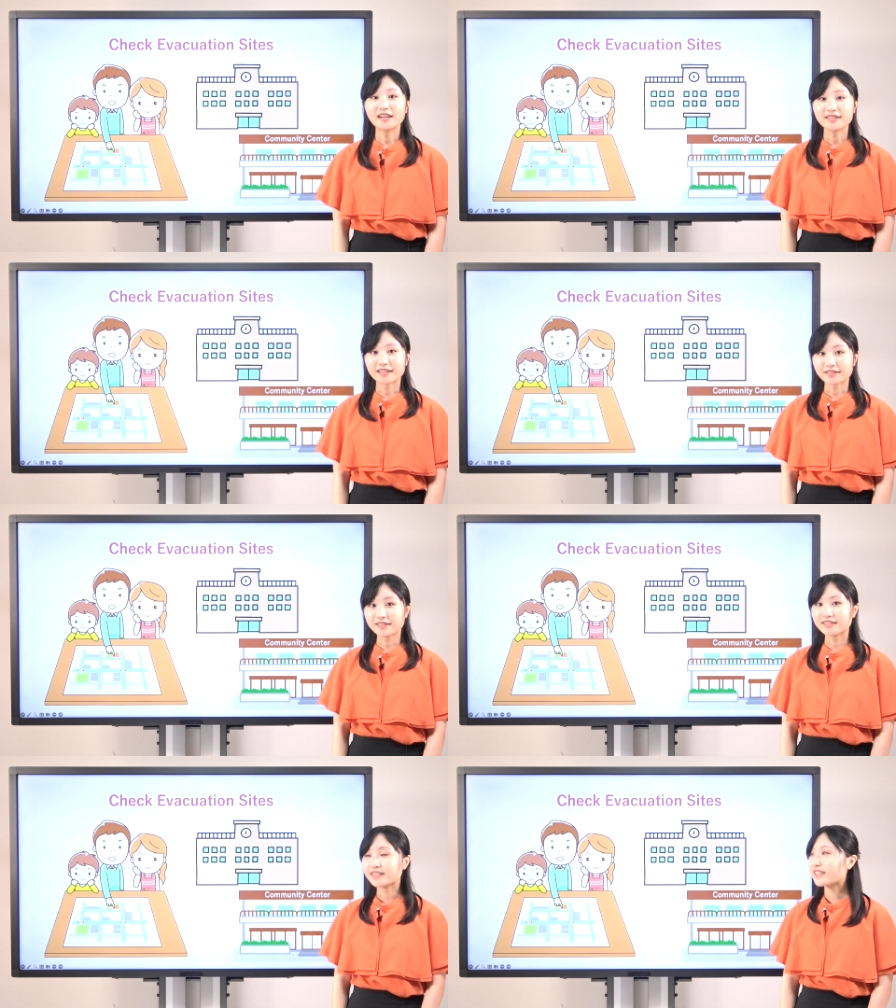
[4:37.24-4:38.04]
The
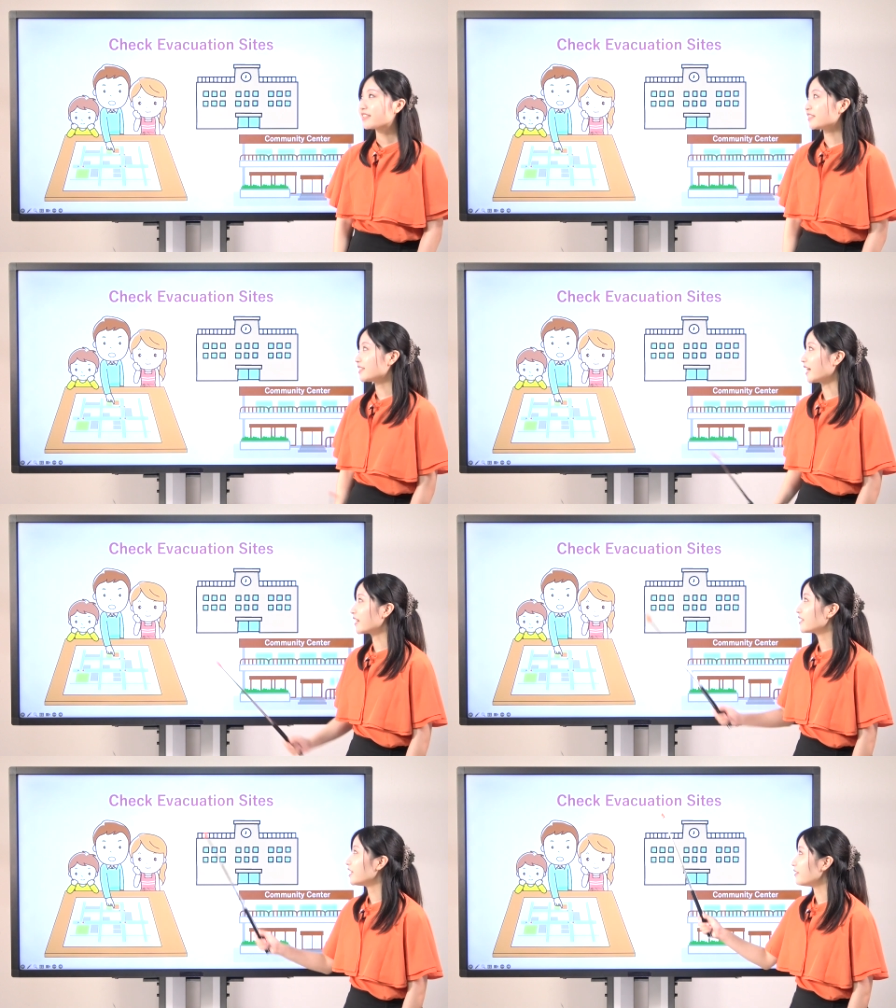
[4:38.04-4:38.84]
third is to
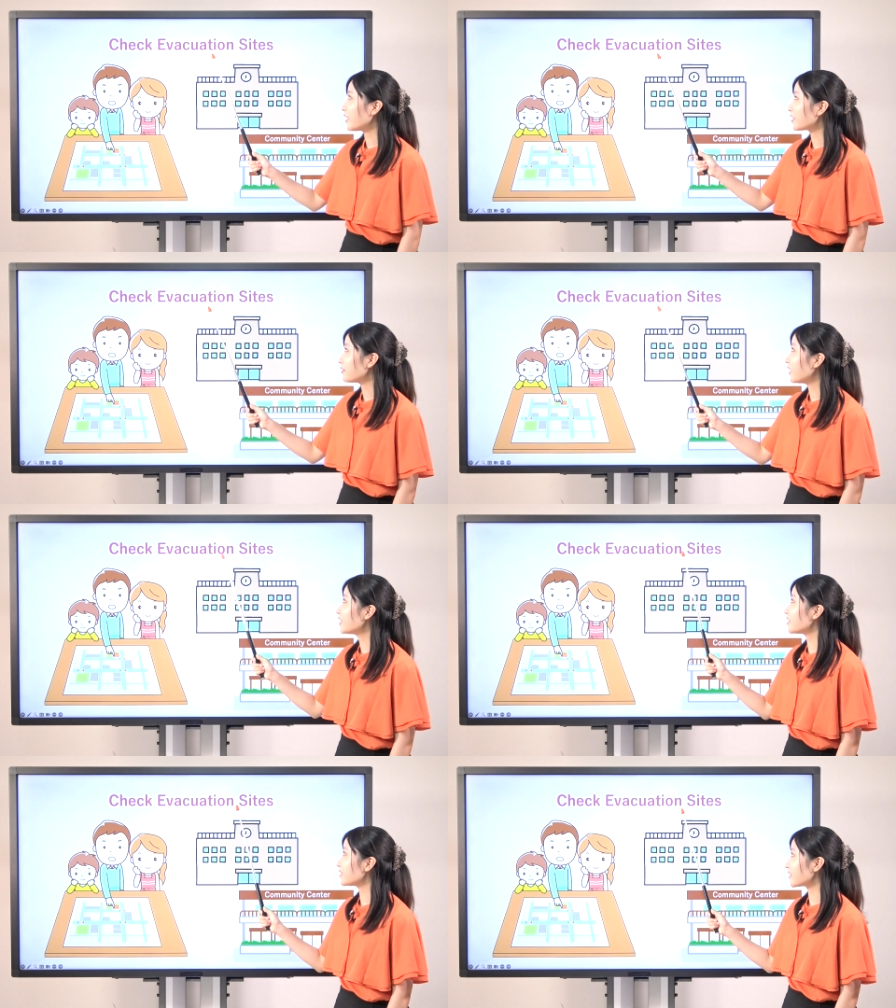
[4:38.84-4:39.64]
check
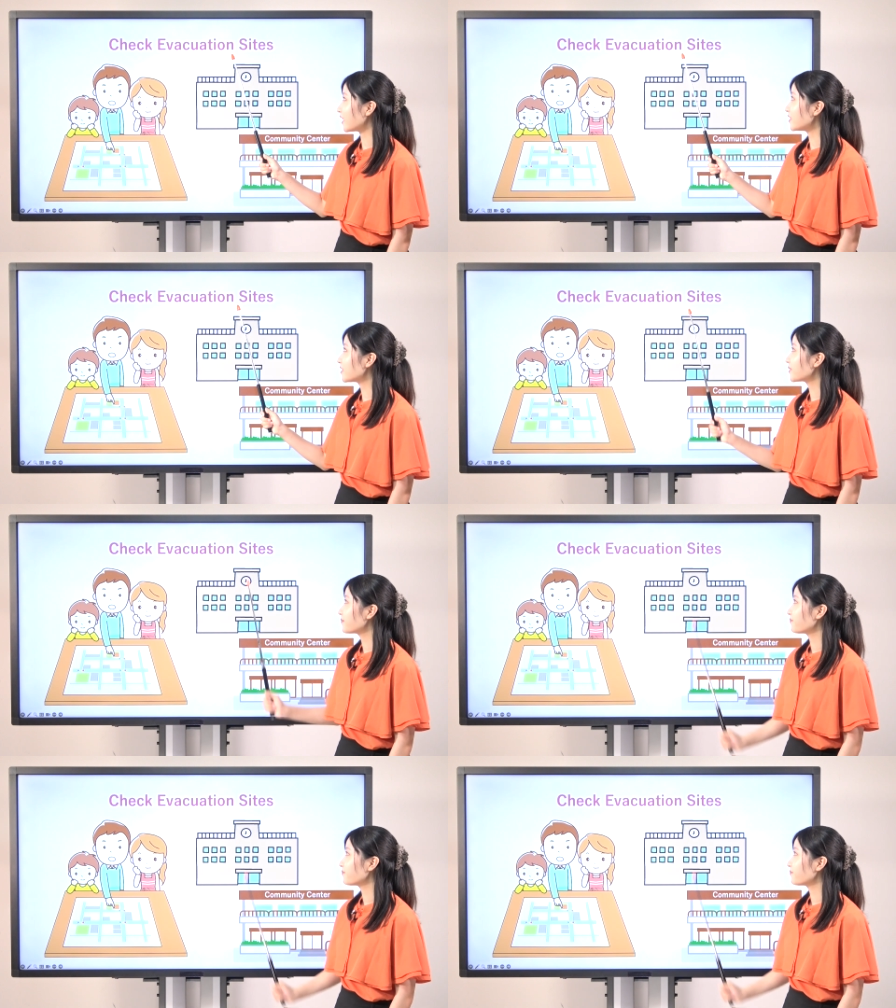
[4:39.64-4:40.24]
evacuation sites.